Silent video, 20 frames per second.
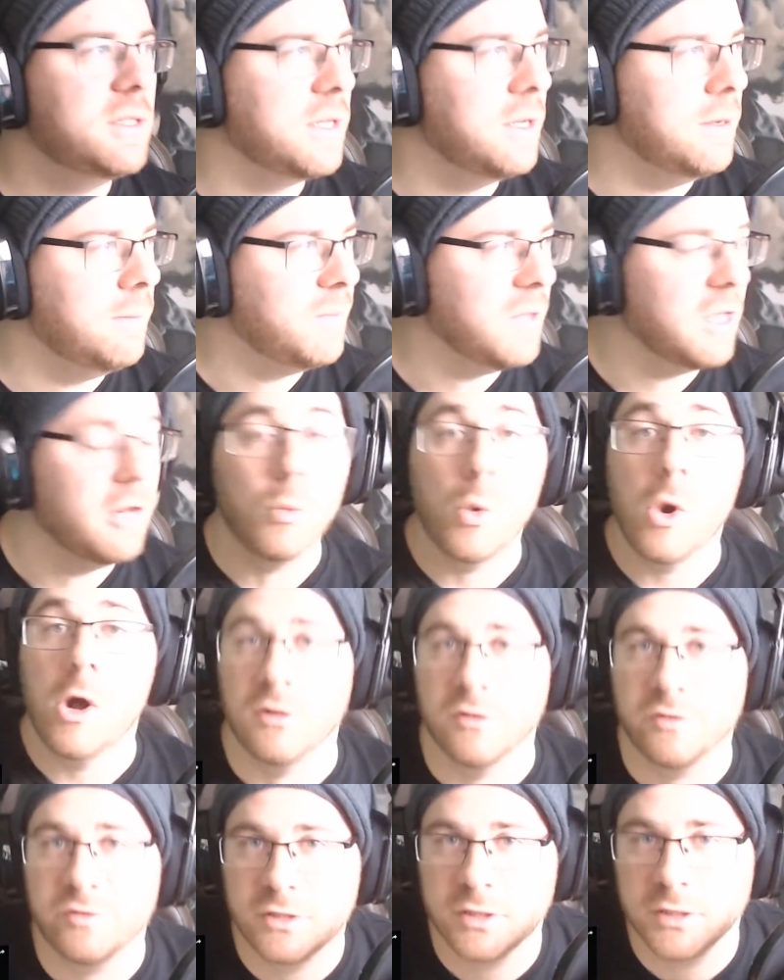
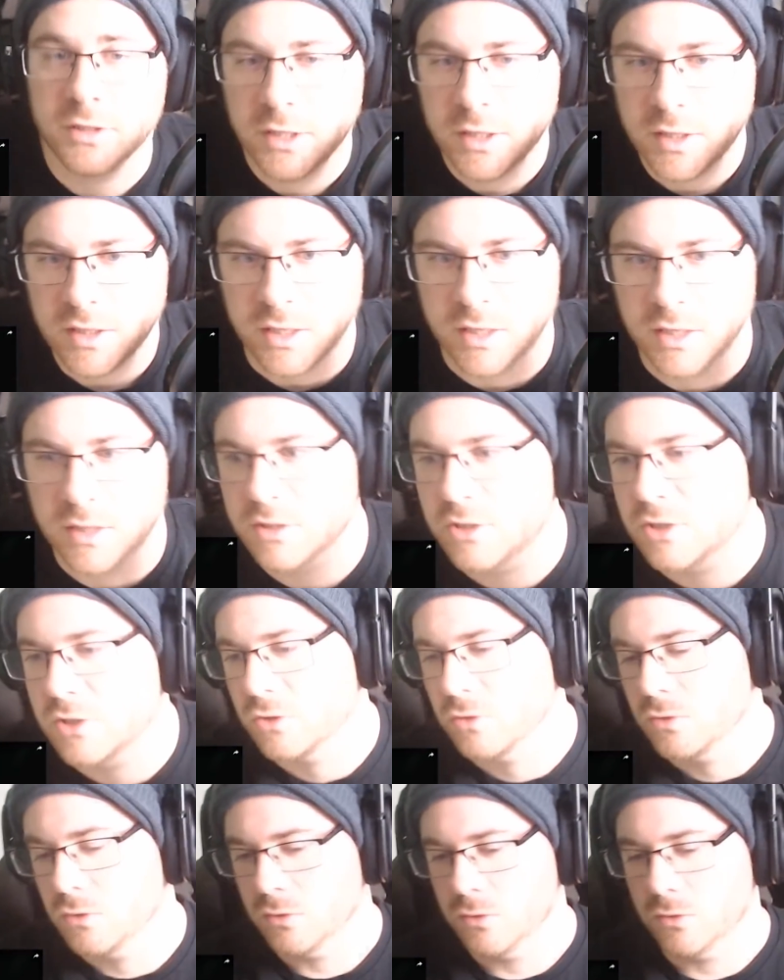involved
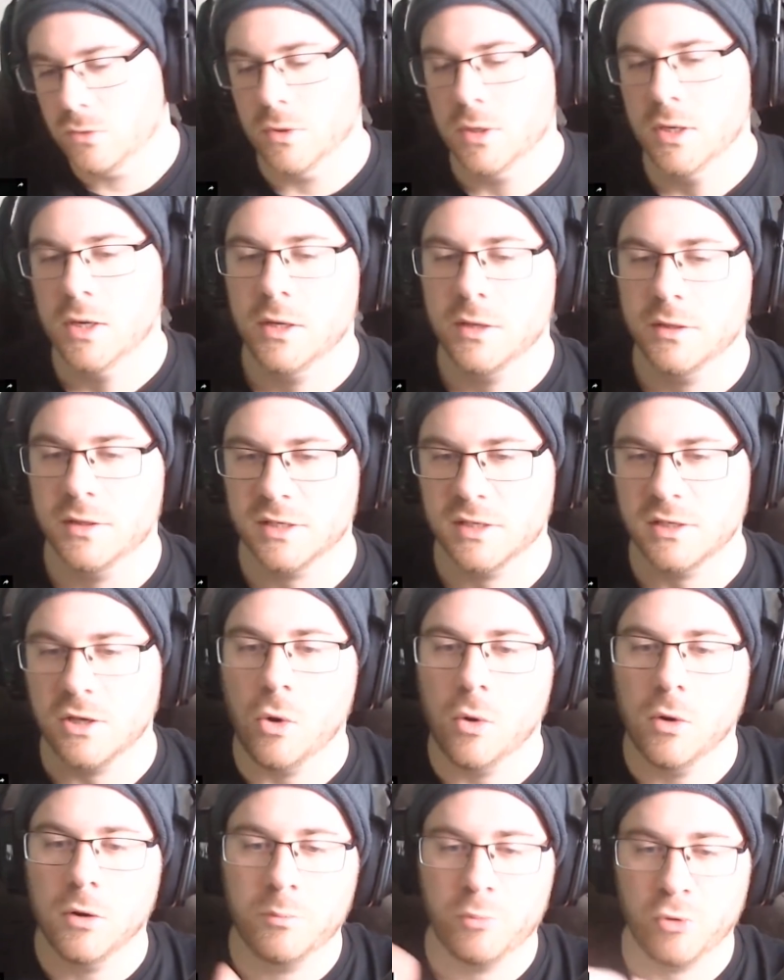into this
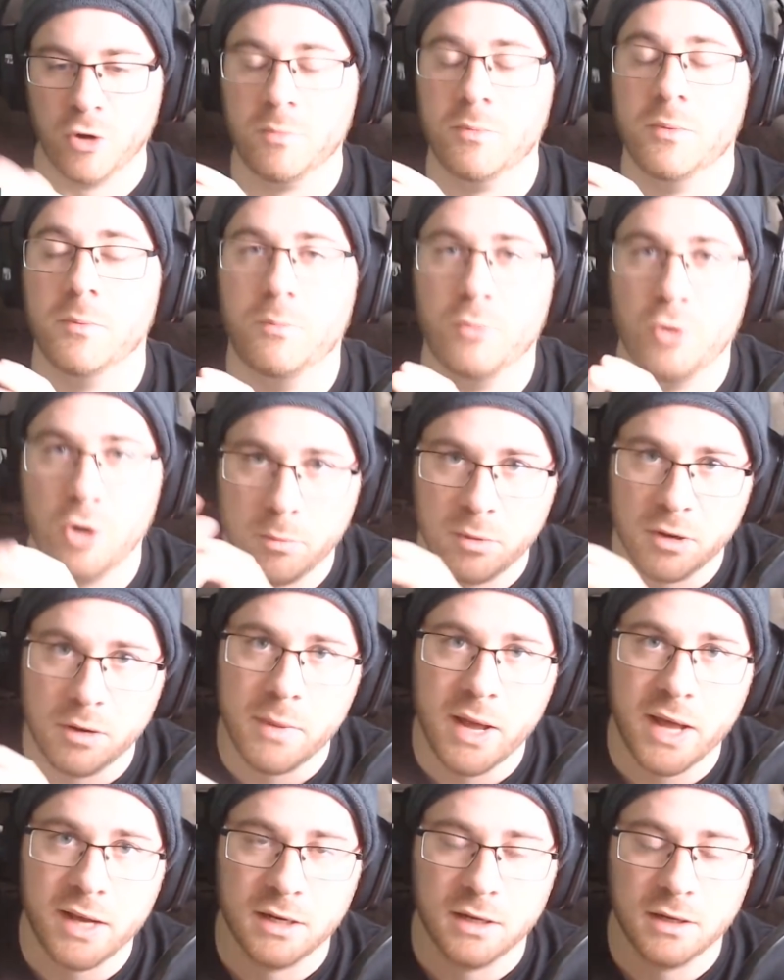whole
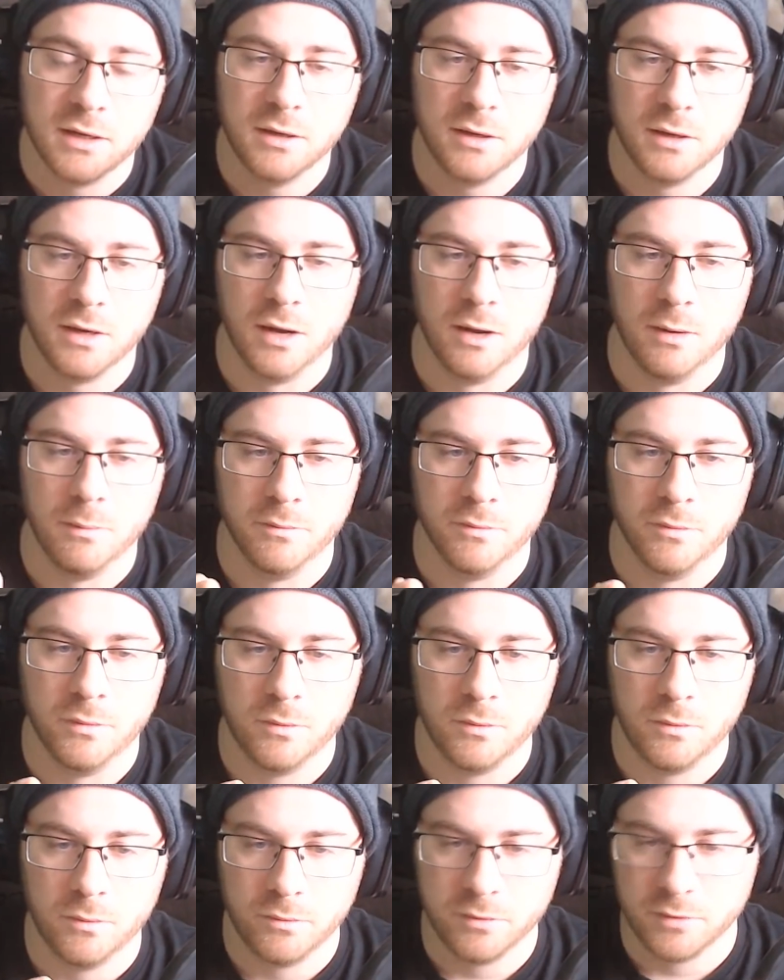problematic
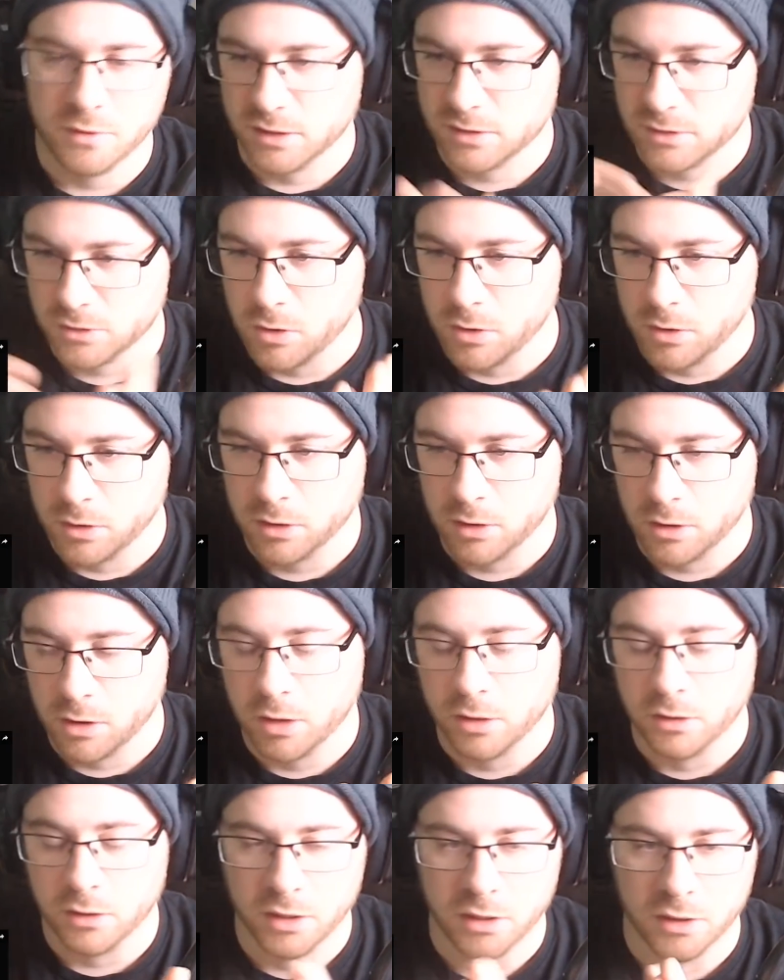that's going
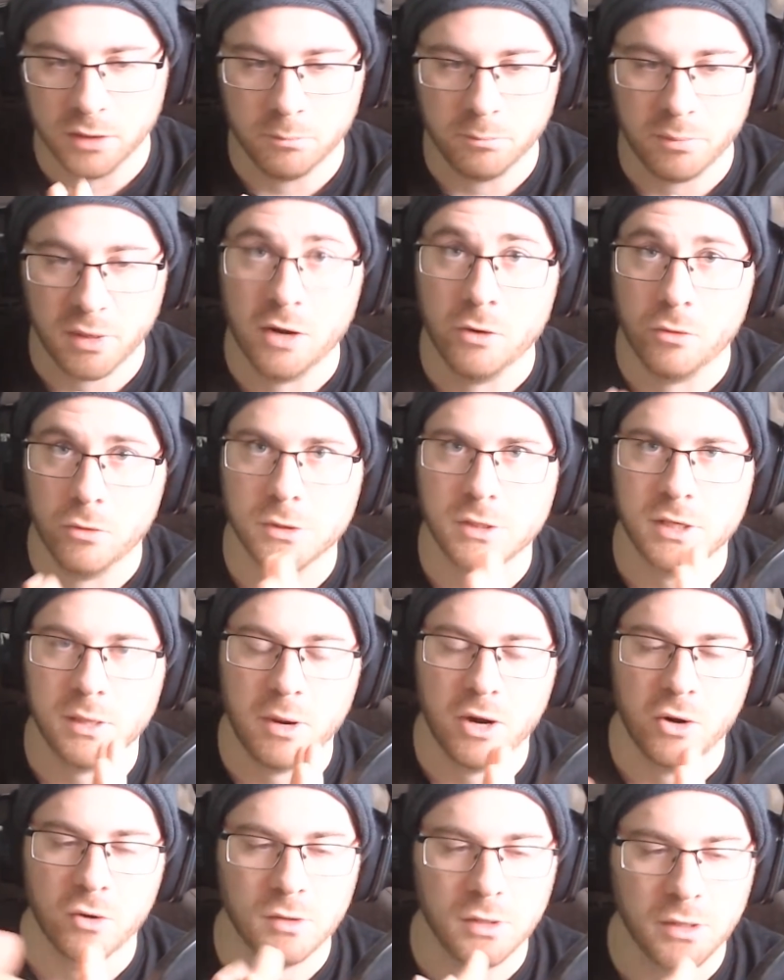on in Belarus,
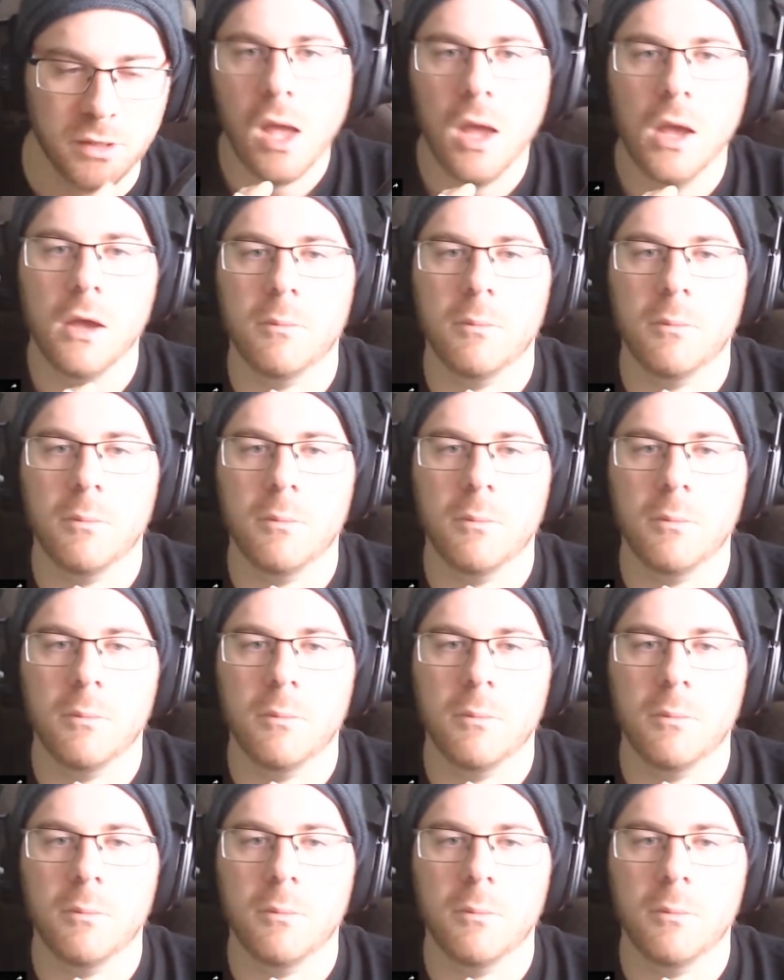apparently.